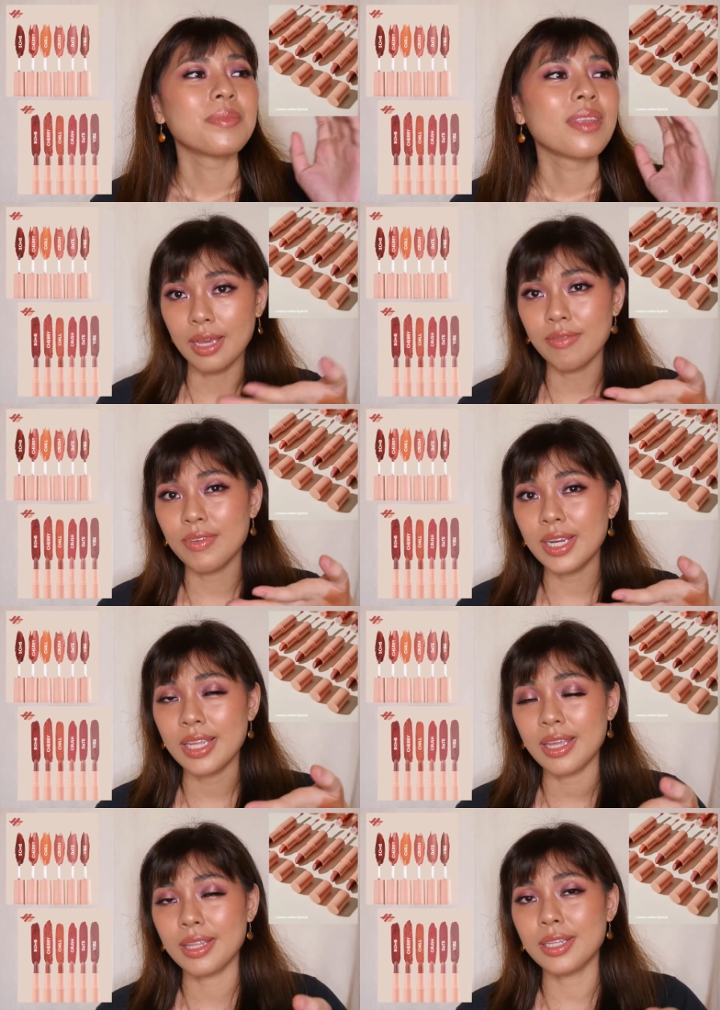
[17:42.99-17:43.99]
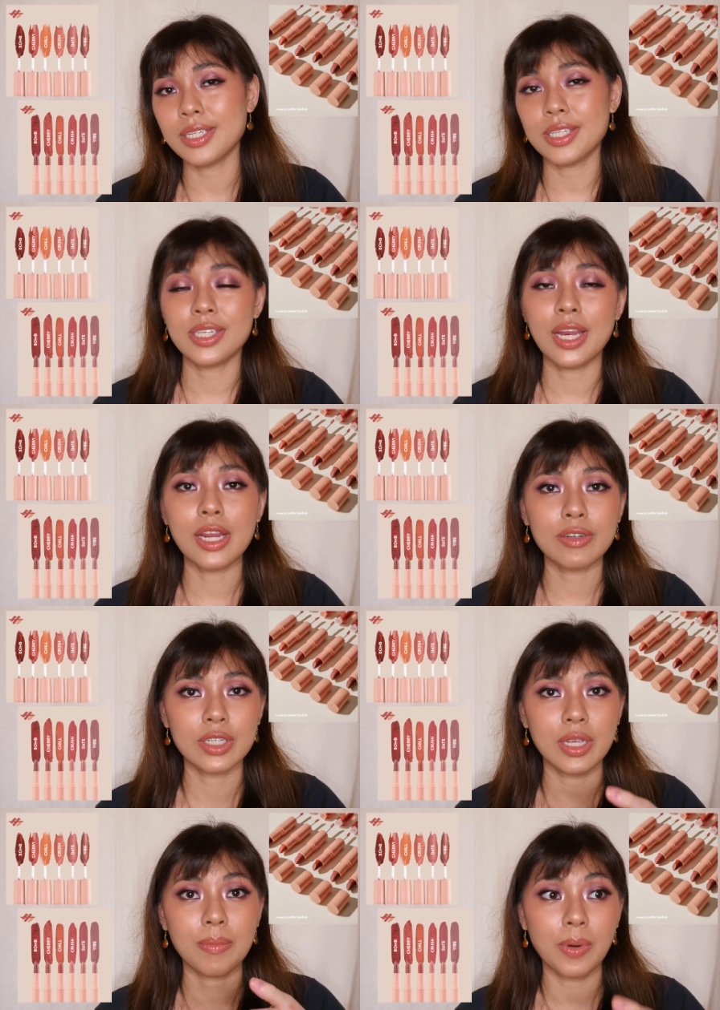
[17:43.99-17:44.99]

I really think that this is an interesting